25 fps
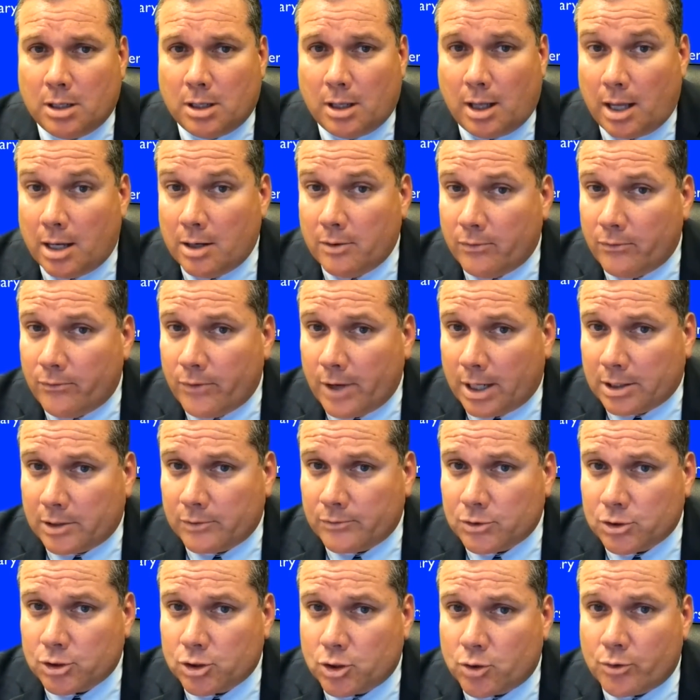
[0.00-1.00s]
and effective
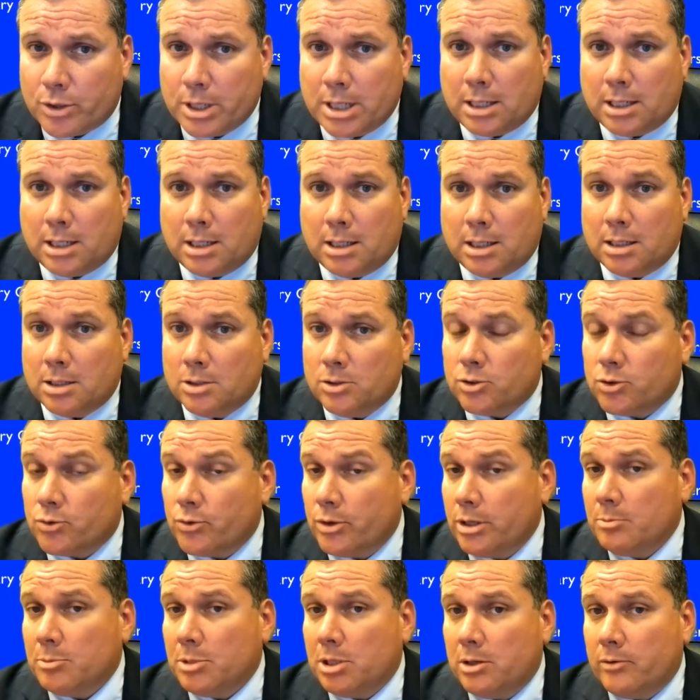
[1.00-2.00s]
screening and
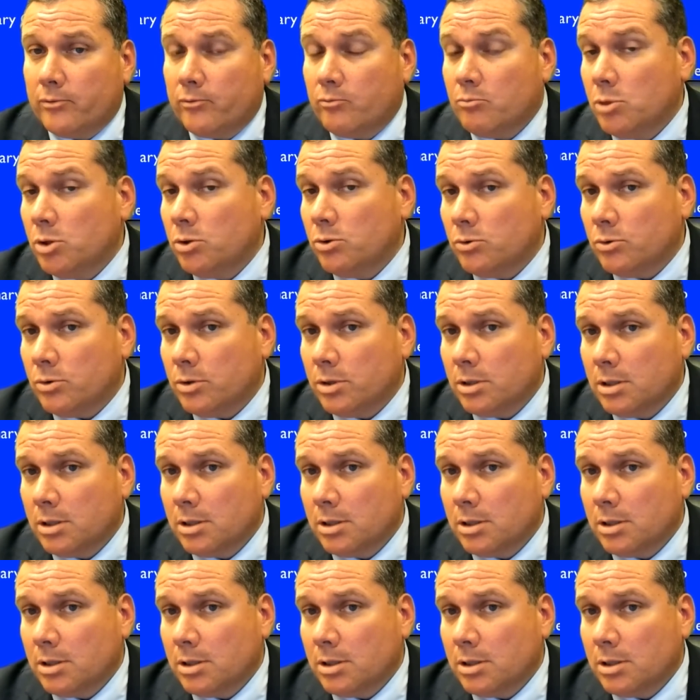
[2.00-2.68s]
treatment of mood,